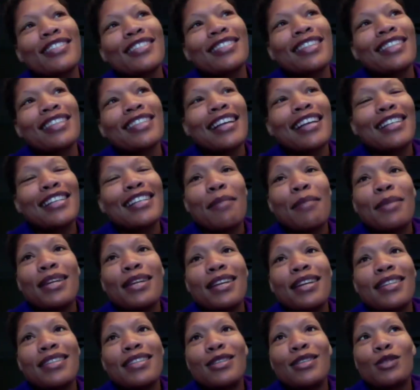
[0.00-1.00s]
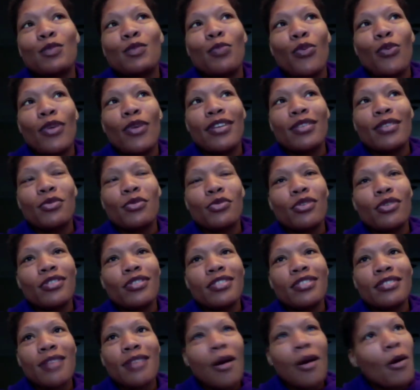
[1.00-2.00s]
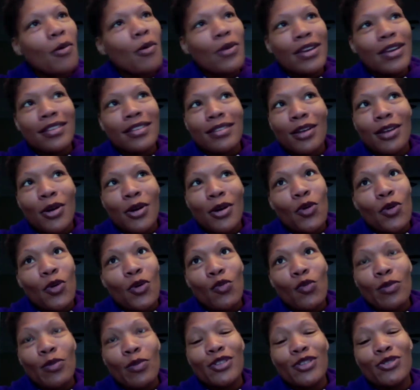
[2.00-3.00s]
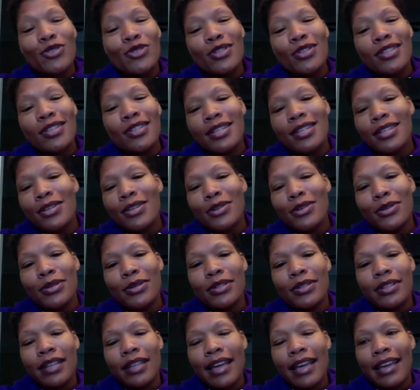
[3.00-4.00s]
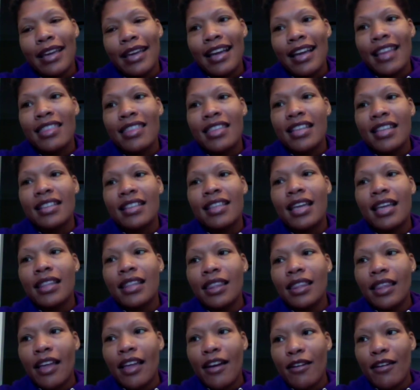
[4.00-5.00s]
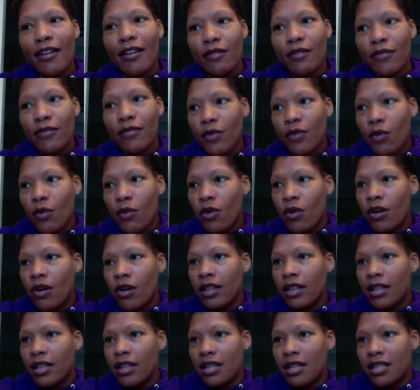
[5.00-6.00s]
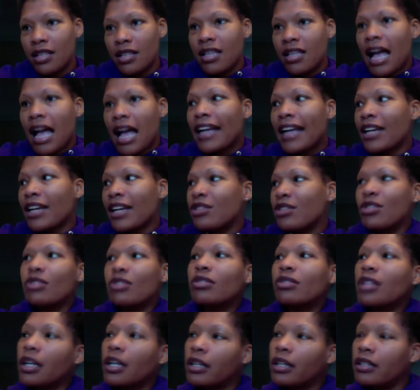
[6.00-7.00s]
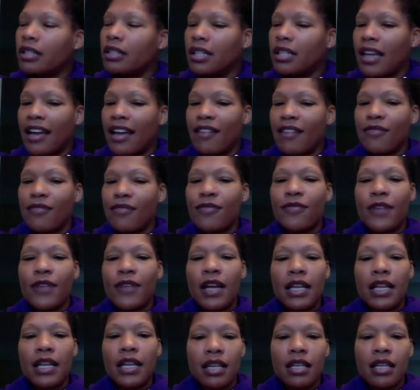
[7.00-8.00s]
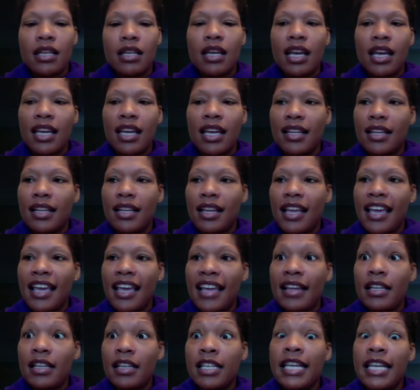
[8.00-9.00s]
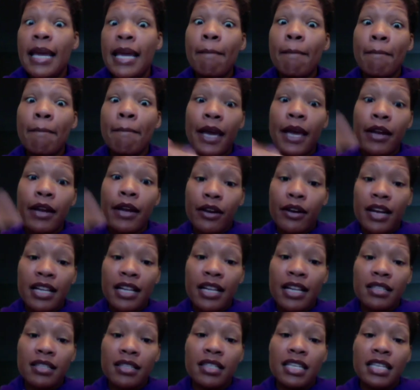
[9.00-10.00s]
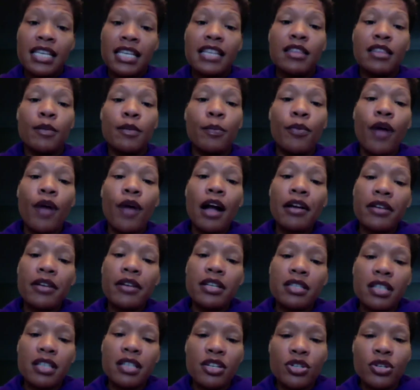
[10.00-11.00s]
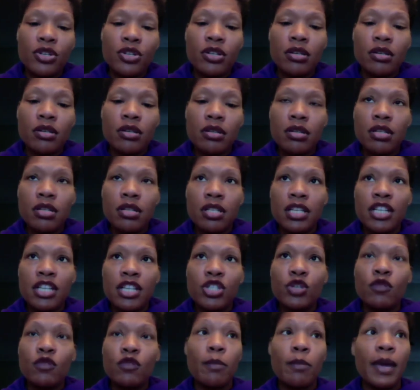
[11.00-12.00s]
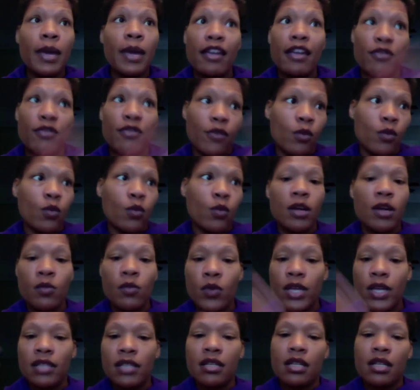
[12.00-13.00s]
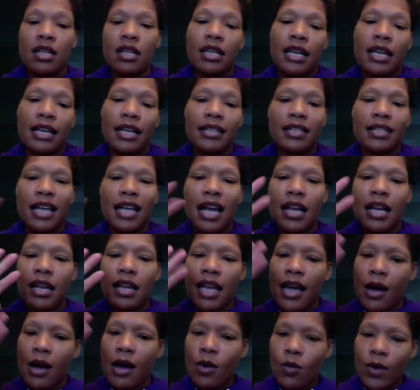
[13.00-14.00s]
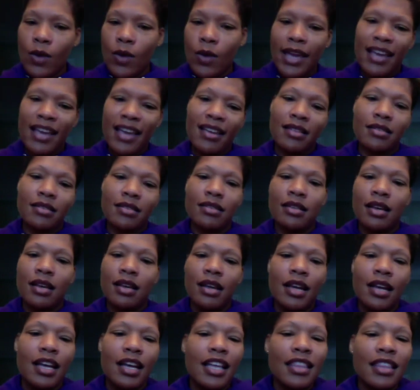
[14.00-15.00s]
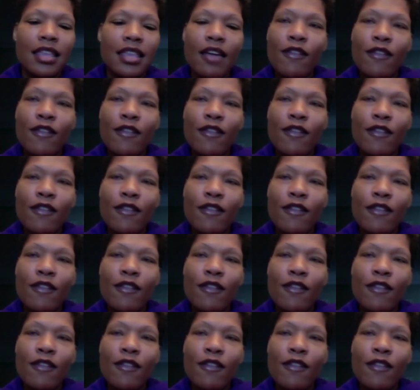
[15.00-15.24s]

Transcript: like, I mean, at this point, the water's always cold, but you still like, I think that love or the desire to learn and have fun and get better and see the progress that you've made from one week to the next kind of outweighs that